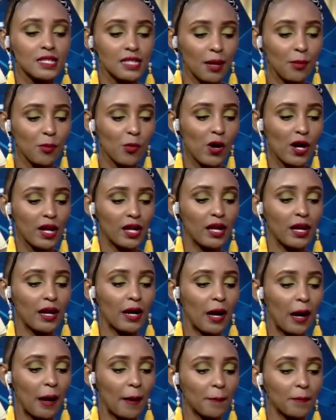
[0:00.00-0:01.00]
someone
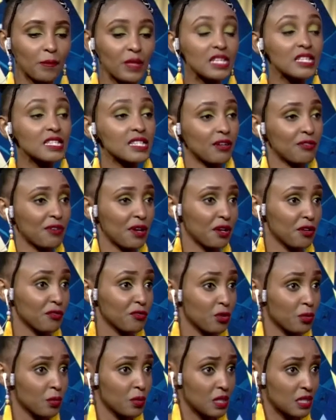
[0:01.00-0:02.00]
is suffering
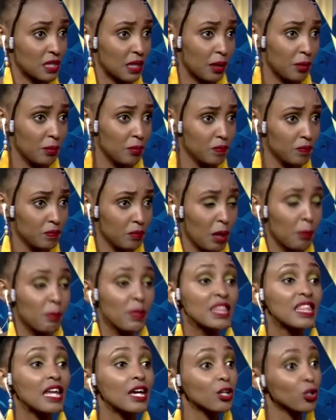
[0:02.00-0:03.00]
from the same,
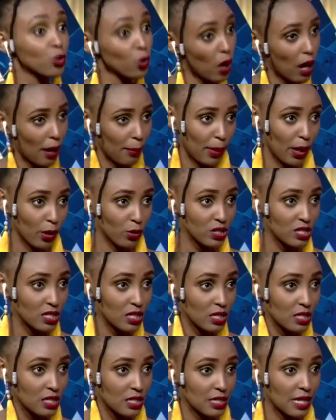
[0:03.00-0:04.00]
maybe they know about
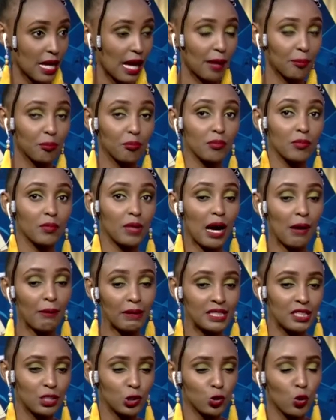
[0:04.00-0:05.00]
it. Now,
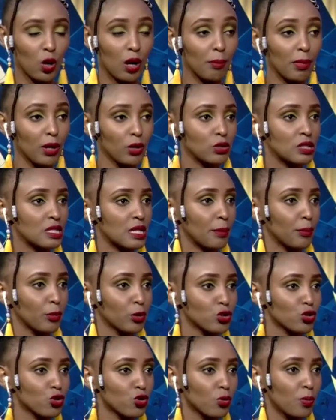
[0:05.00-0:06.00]
hawajajua about
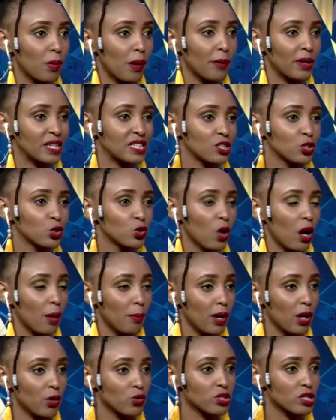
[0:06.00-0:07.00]
support group, hawajajua
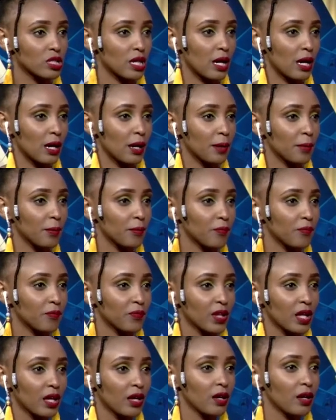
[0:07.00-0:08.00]
about
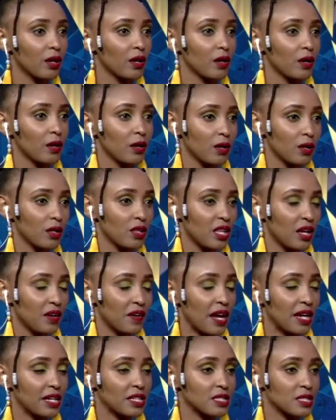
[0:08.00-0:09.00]
the
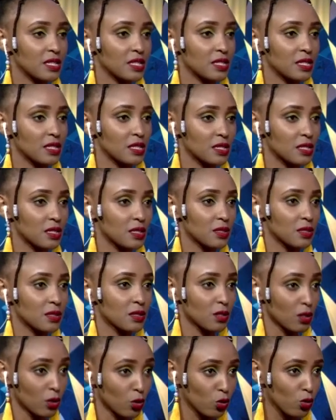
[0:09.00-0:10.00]
rare diseases
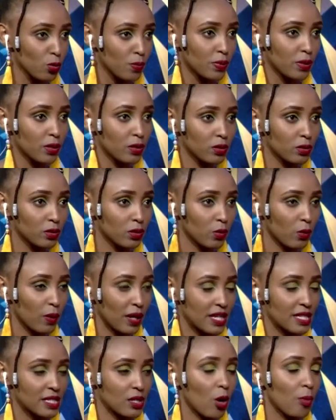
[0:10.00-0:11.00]
group.
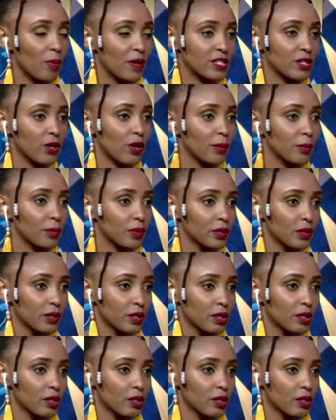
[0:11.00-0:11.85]
Wanaweza wapata wapi?